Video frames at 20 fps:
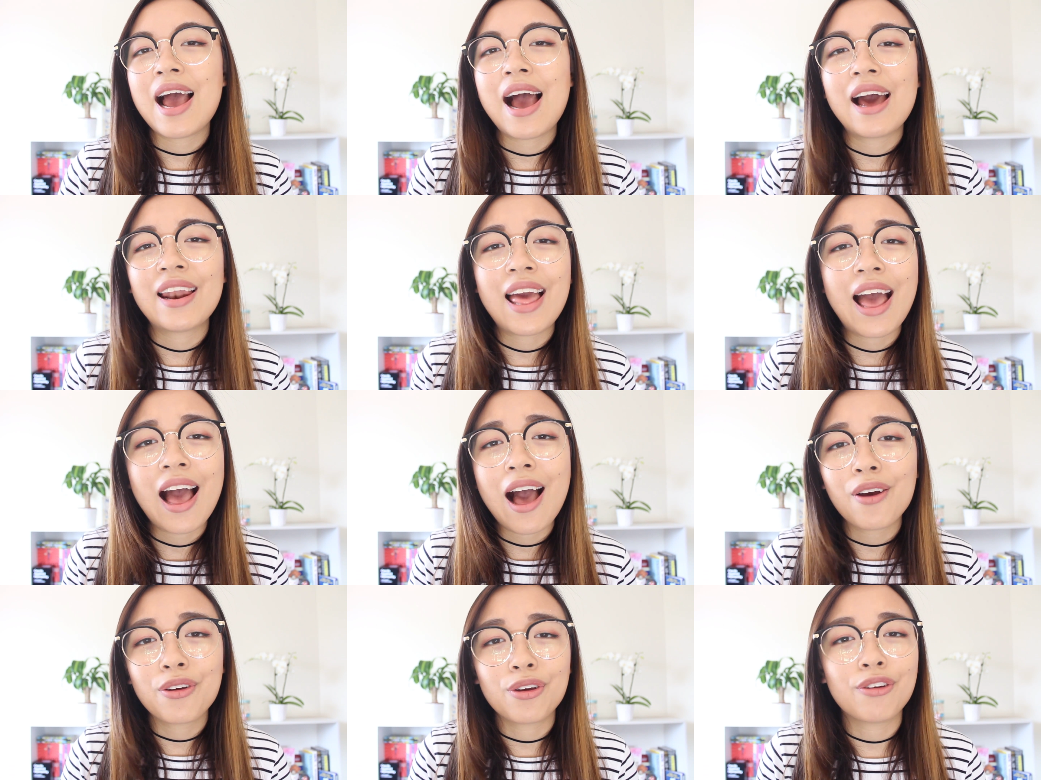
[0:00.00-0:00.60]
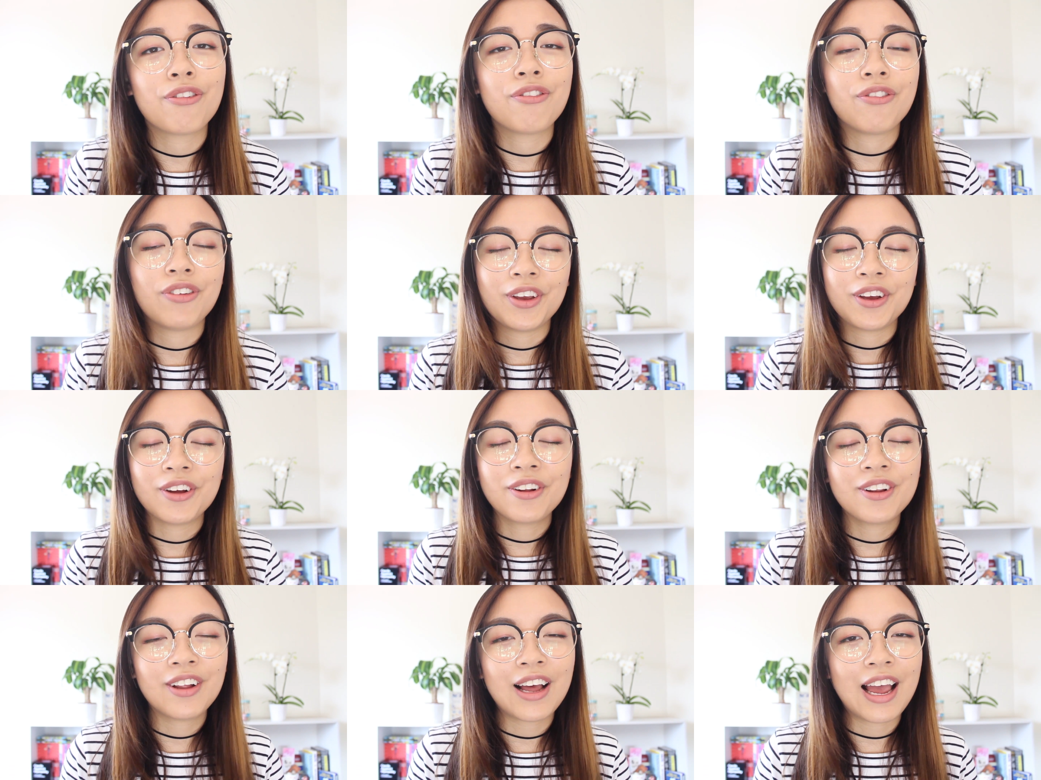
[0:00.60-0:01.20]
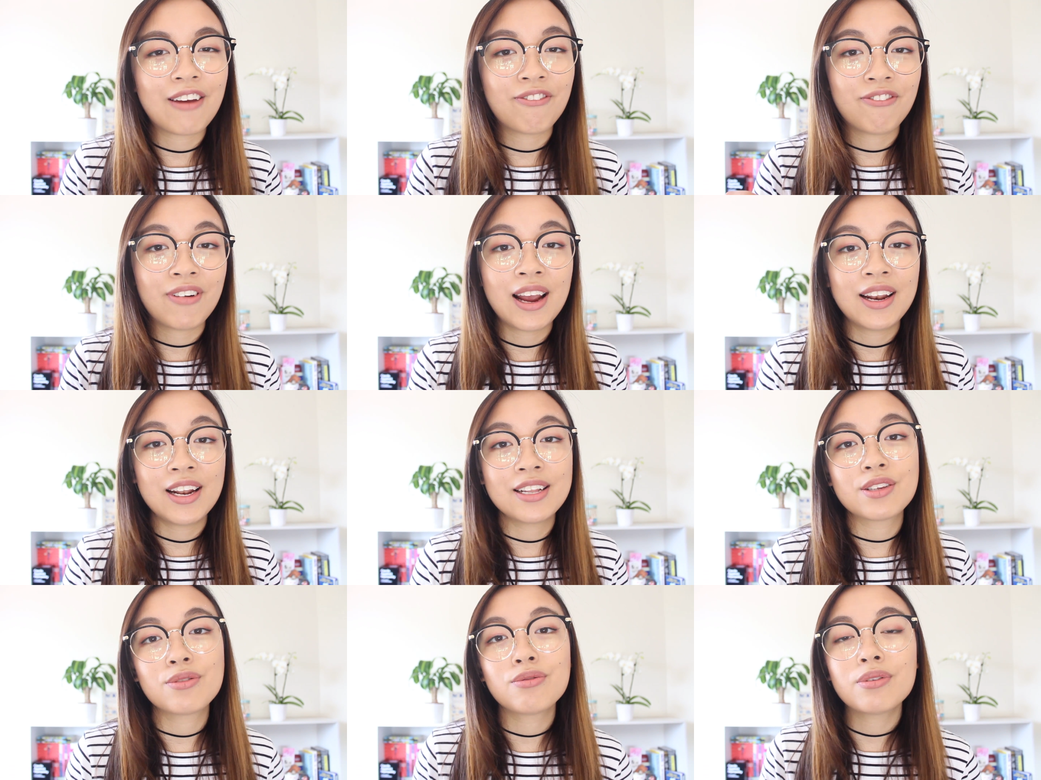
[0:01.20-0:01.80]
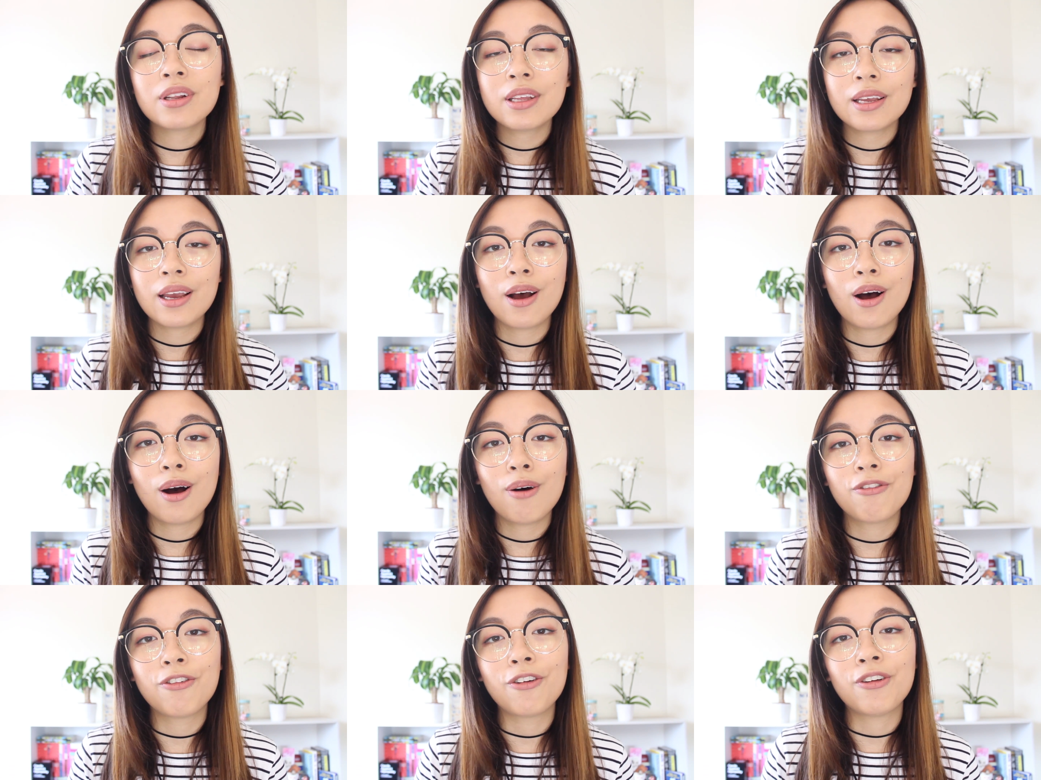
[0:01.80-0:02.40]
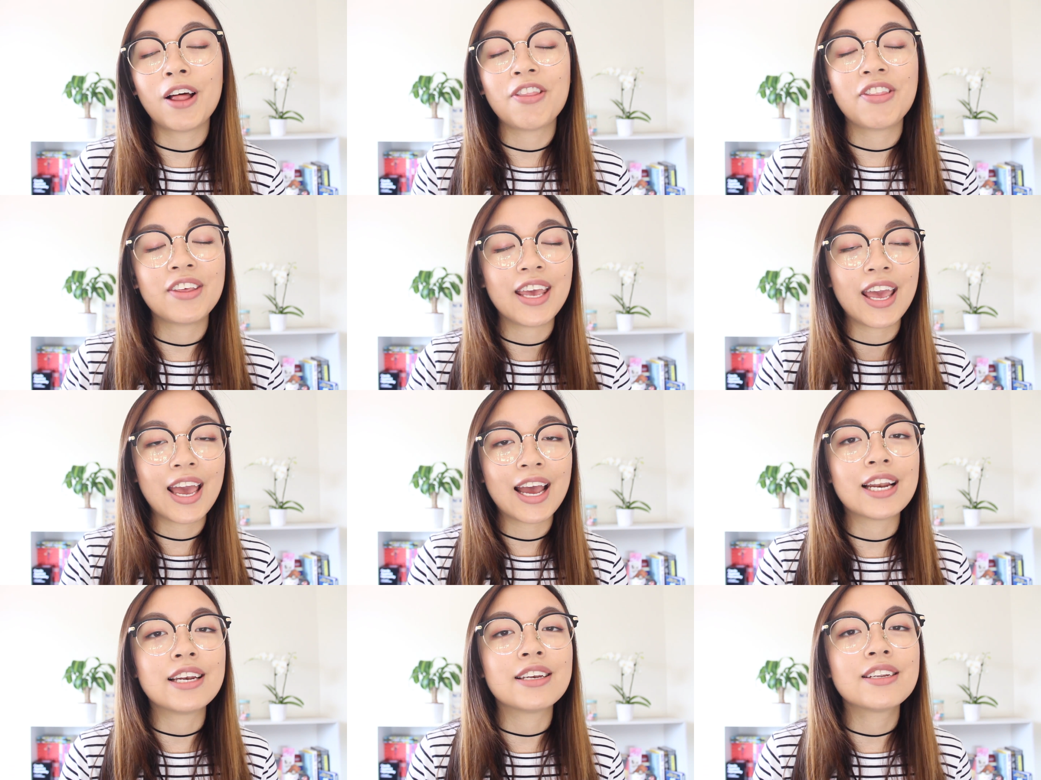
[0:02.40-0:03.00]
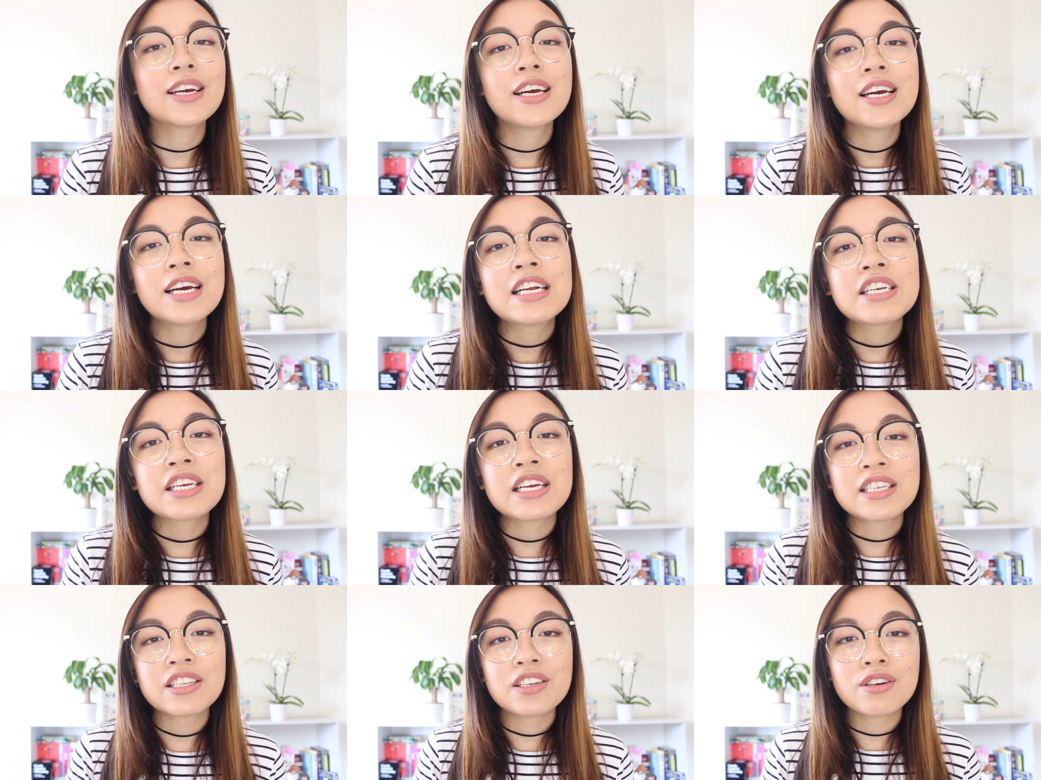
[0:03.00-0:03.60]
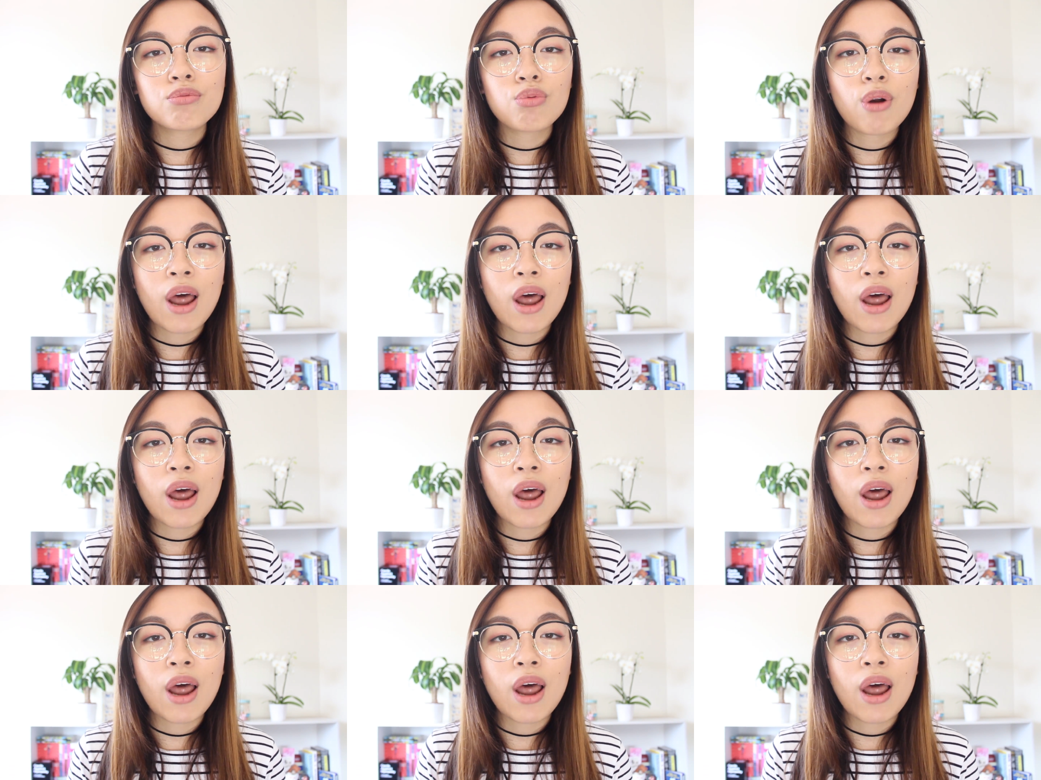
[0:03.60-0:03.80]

down how you feel, I find it's really helpful at the end just to